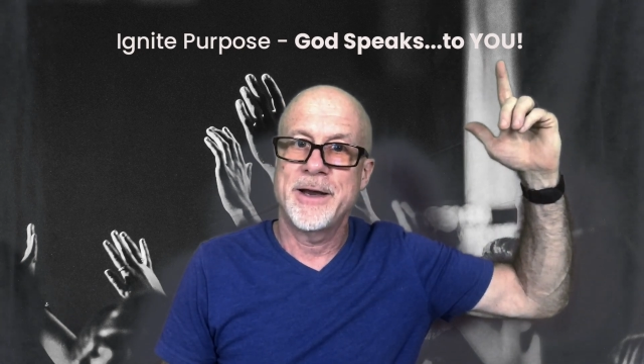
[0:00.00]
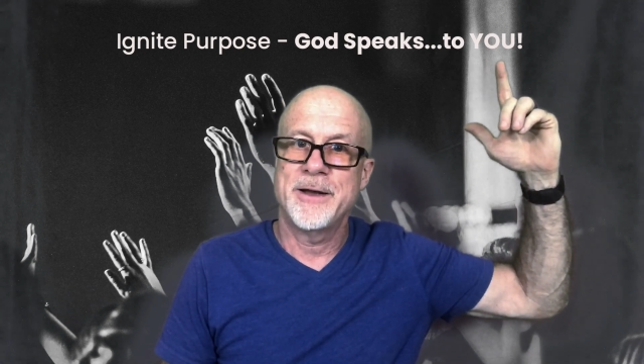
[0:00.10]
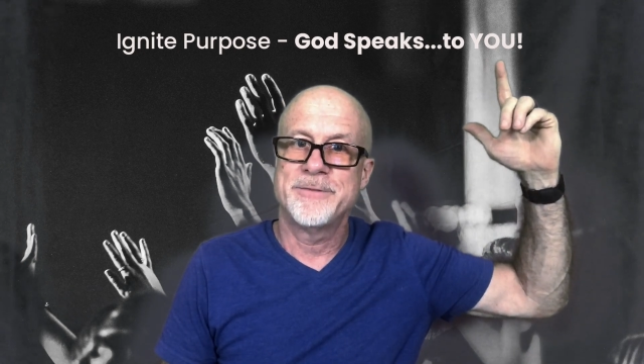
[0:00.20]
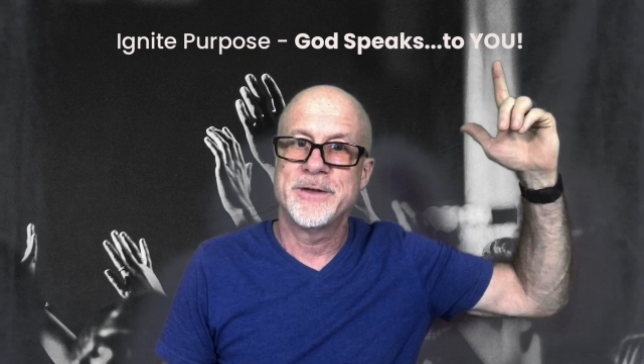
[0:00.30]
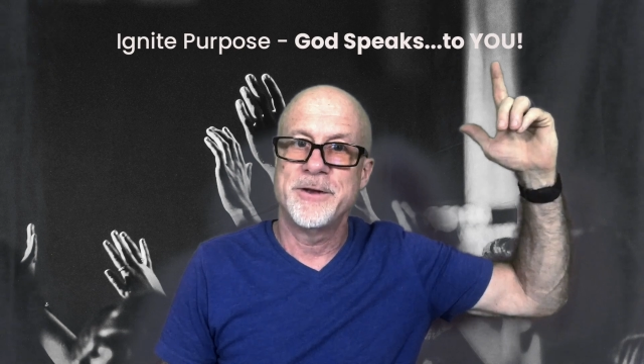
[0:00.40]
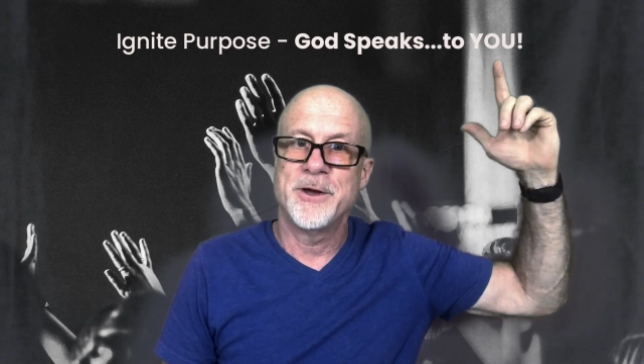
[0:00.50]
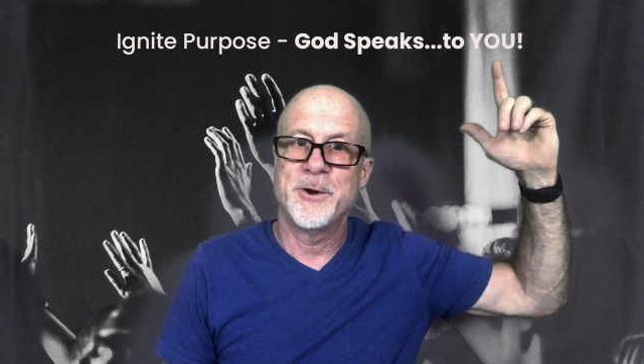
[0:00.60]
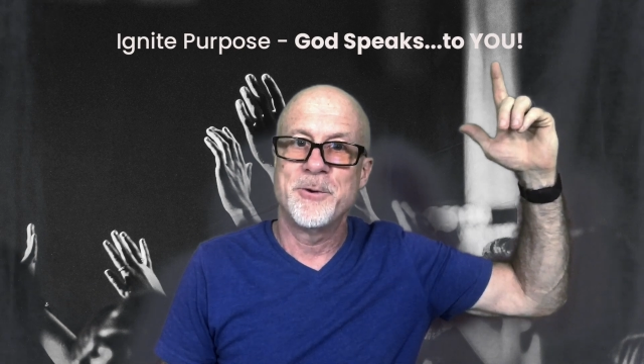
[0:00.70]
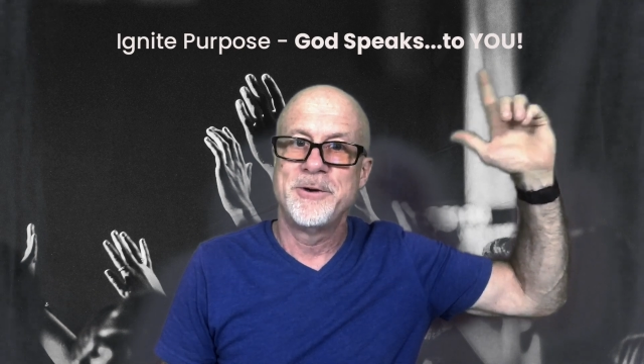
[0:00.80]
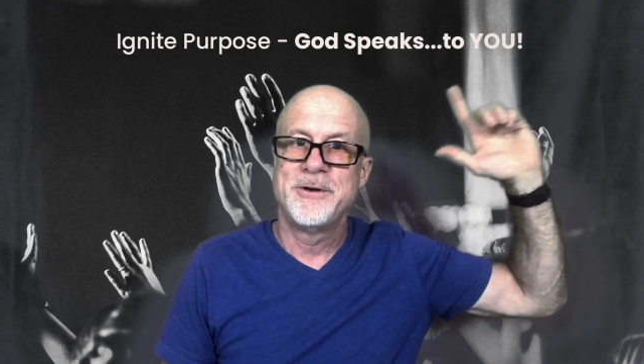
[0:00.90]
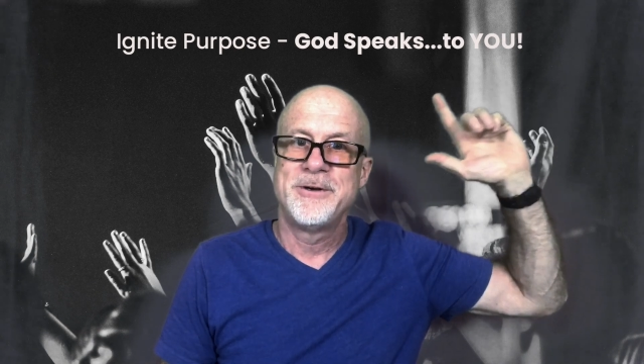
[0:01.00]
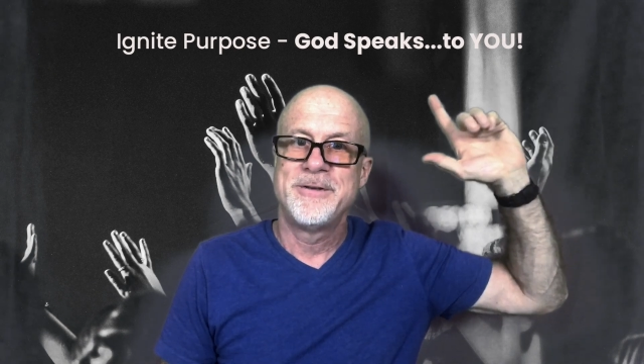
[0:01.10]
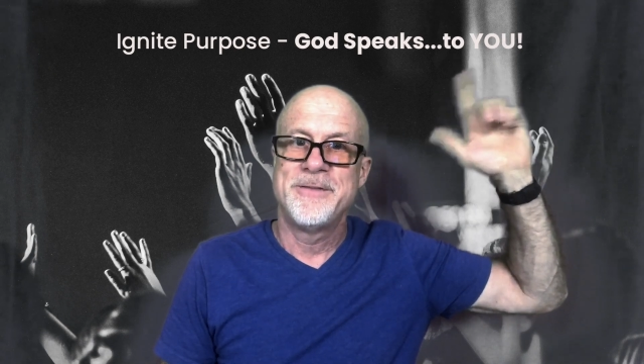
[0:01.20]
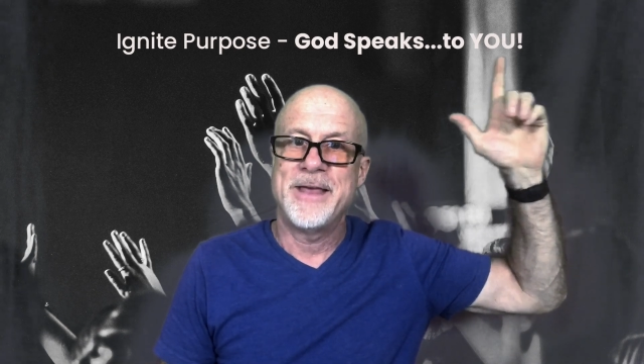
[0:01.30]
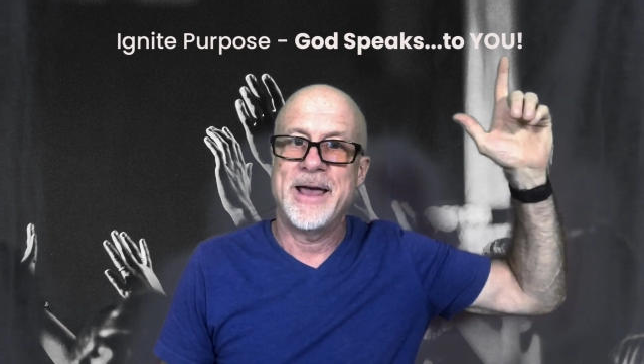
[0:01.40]
enough to know
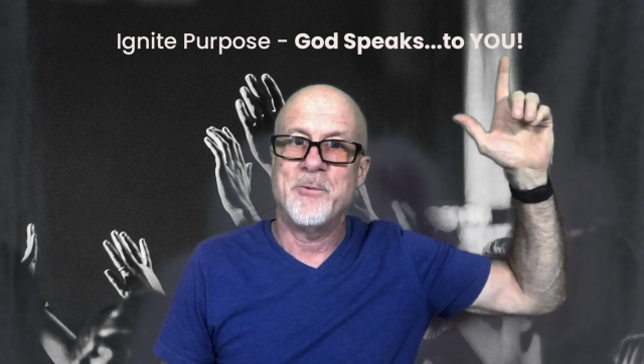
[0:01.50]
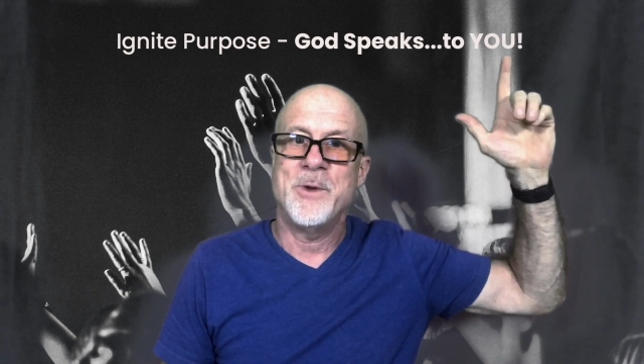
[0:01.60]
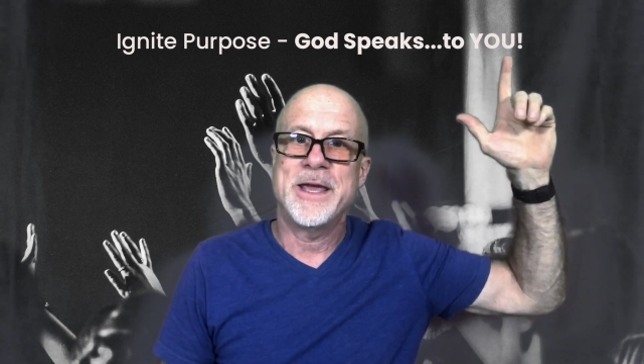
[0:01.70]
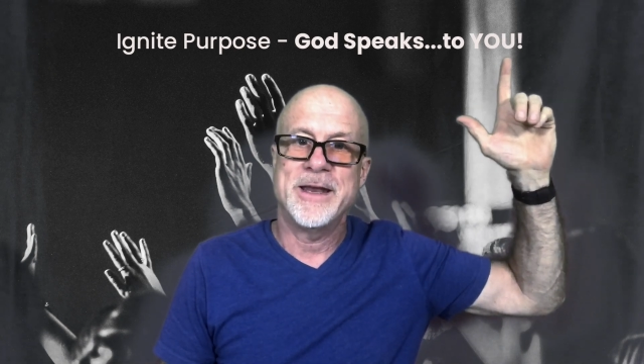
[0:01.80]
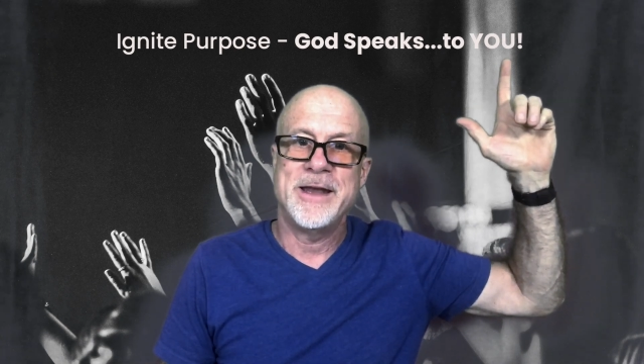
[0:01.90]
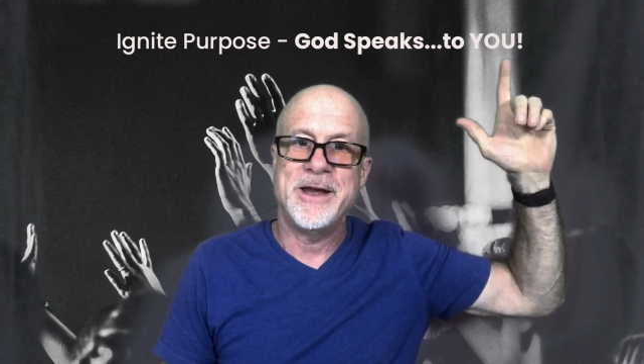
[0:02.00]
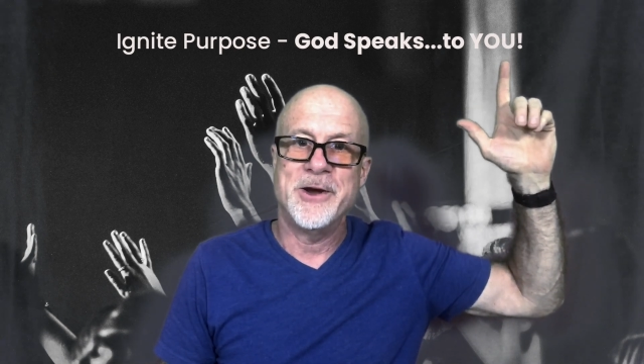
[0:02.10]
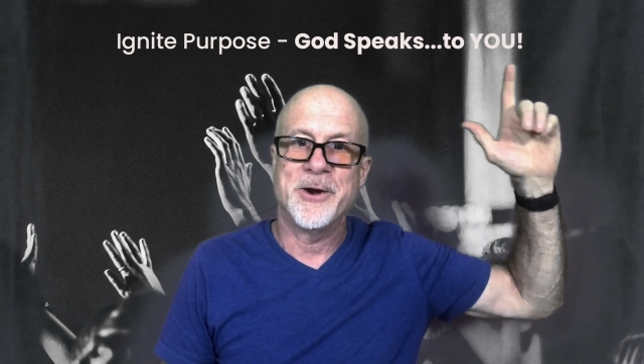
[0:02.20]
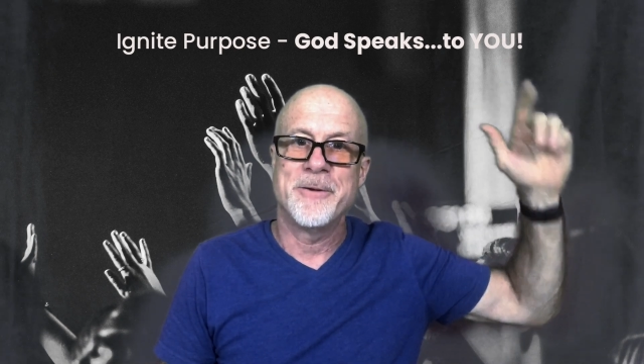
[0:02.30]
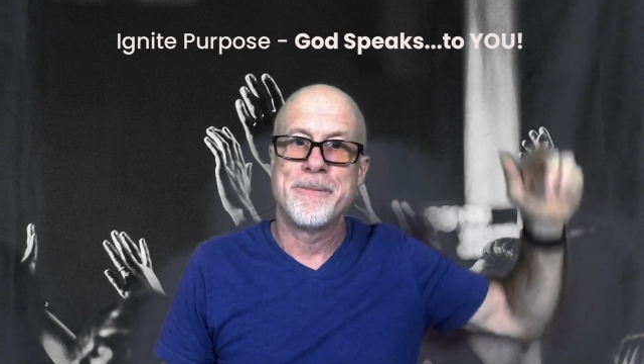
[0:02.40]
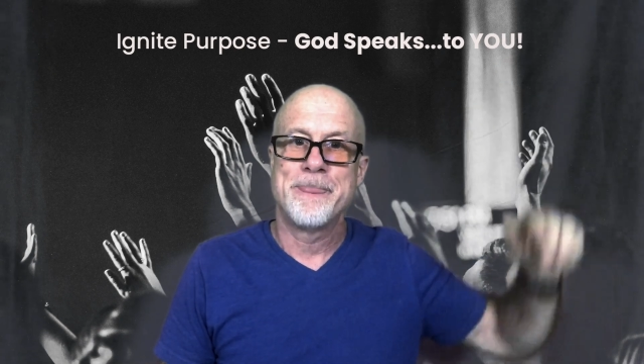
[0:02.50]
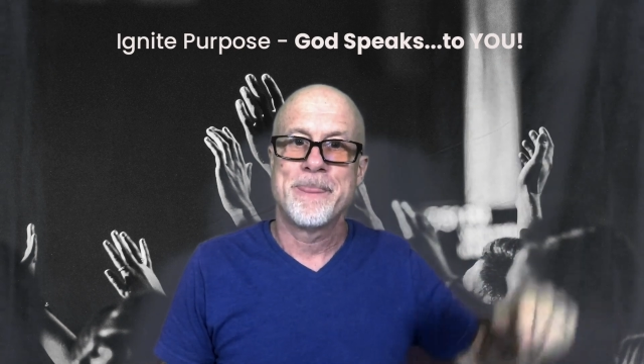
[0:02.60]
that we can hear,